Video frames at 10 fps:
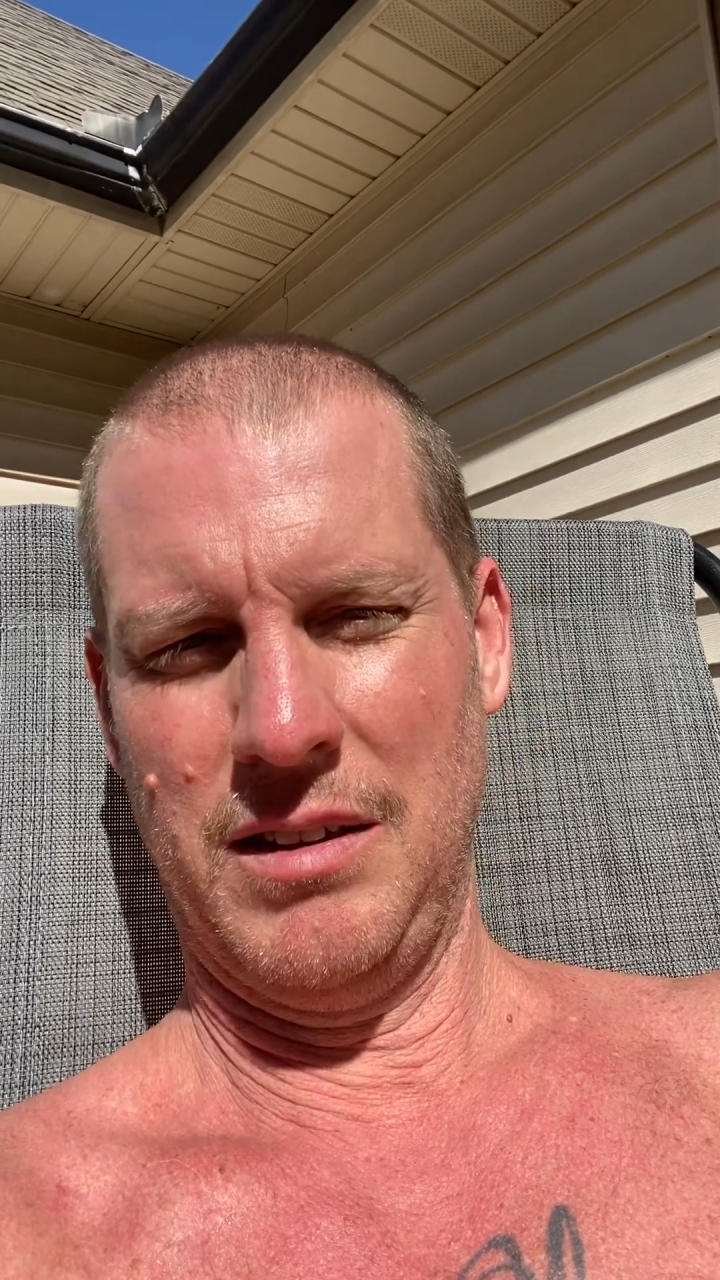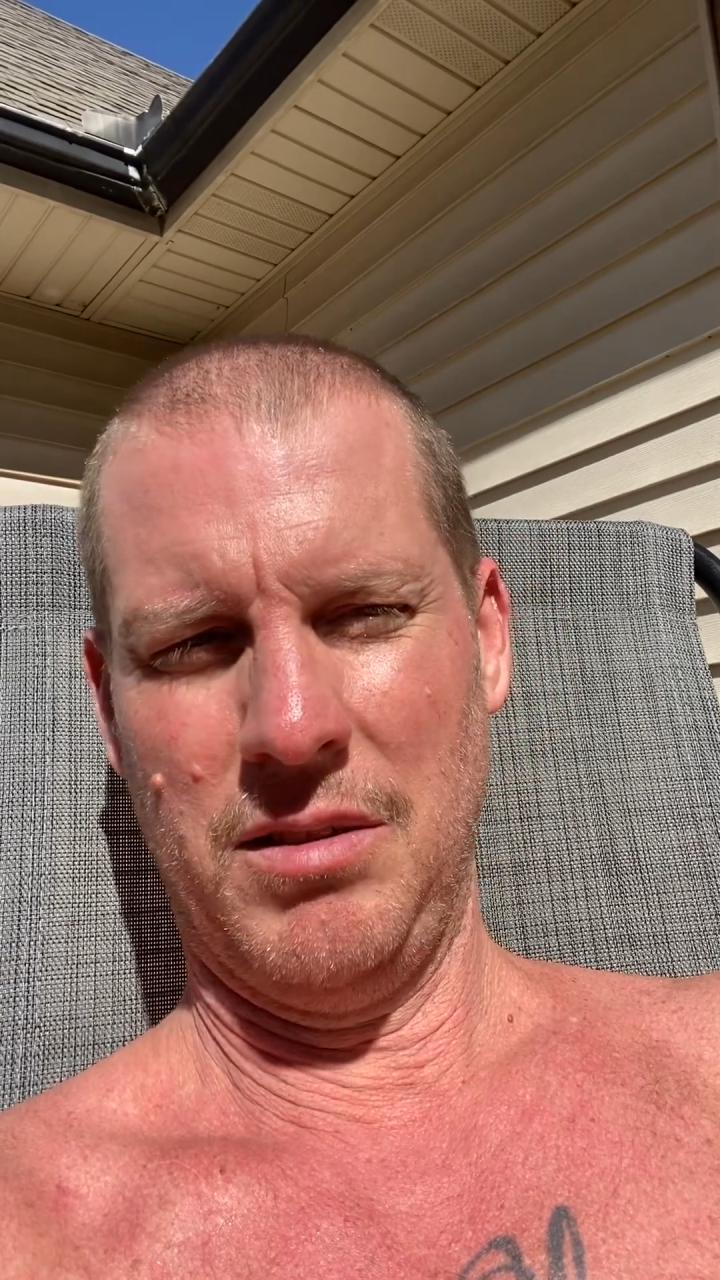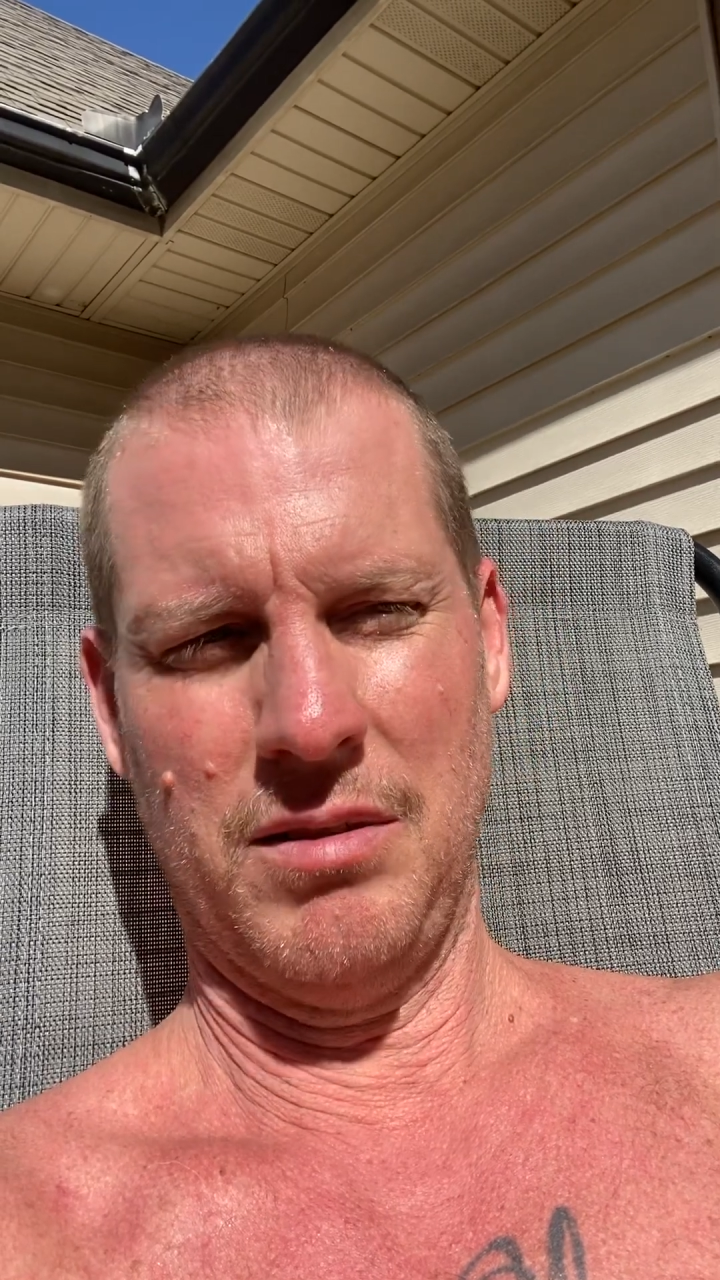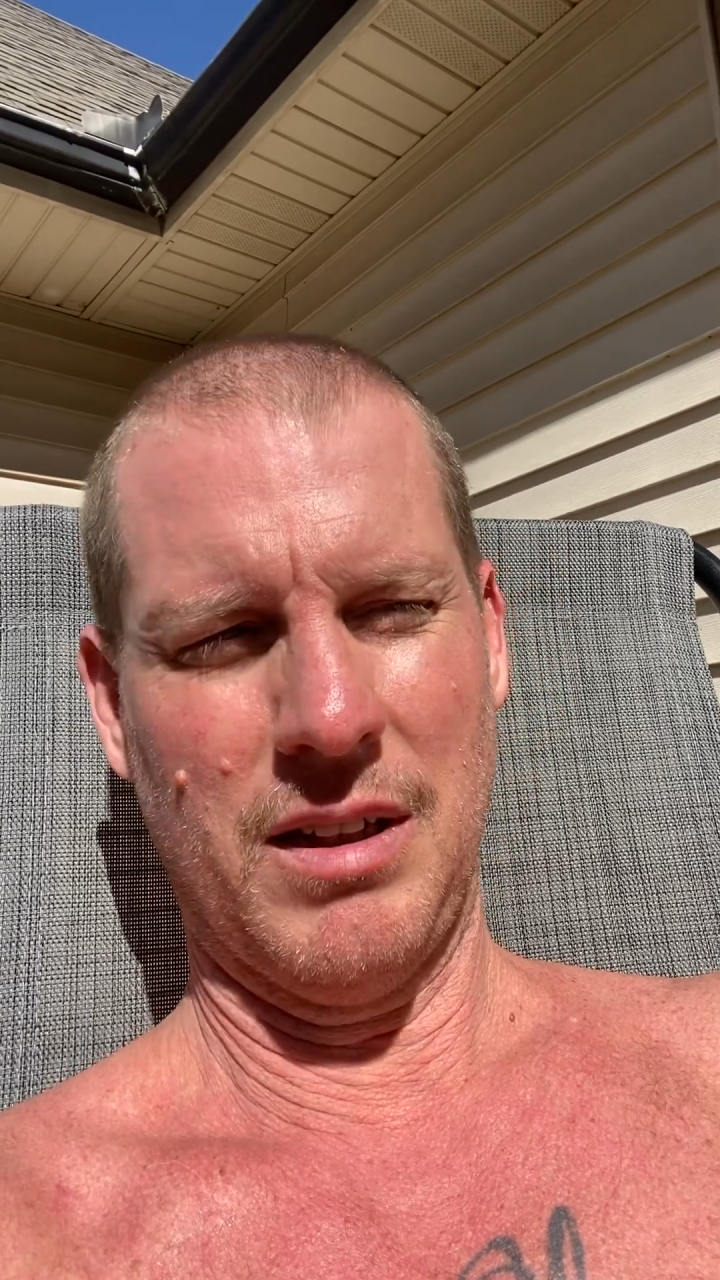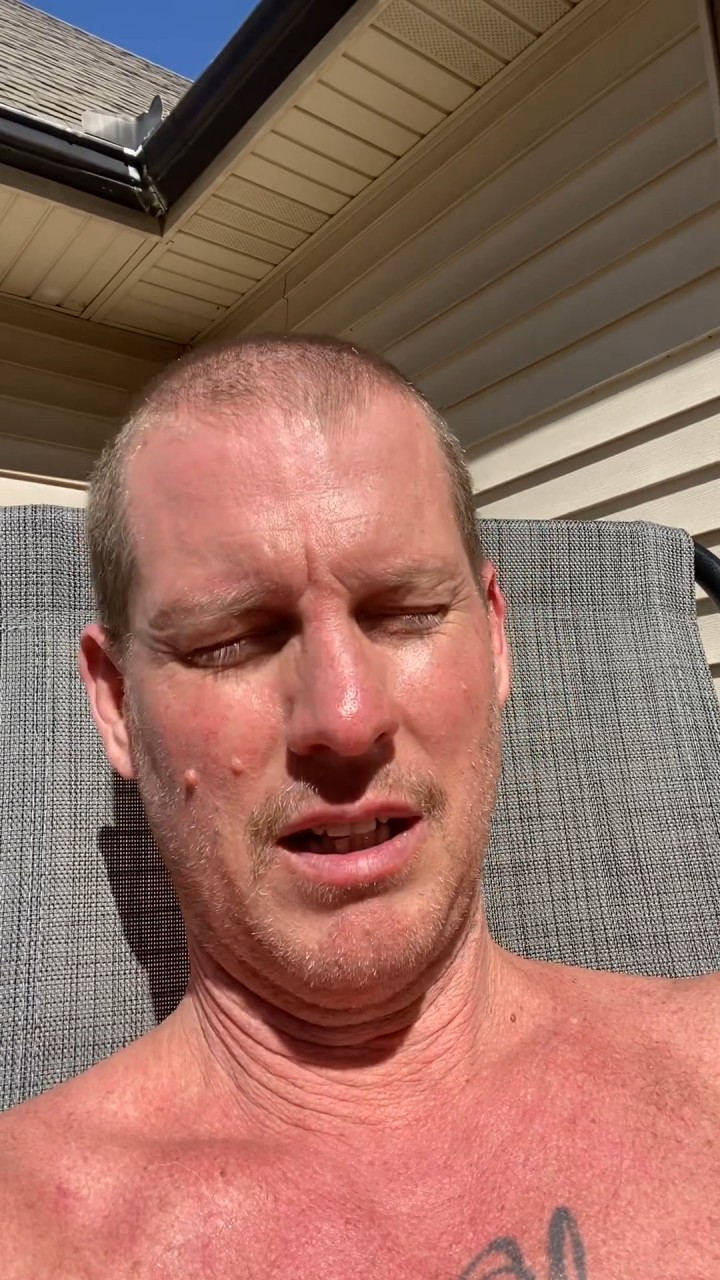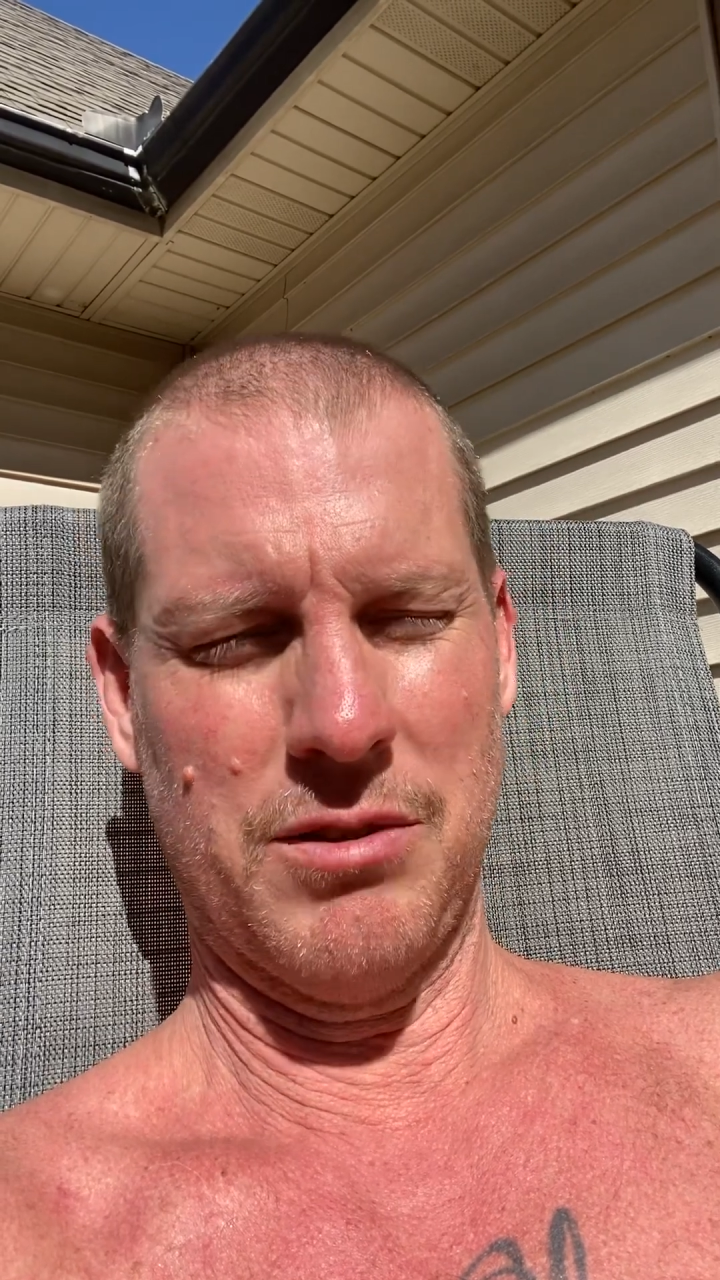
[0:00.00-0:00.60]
you and God's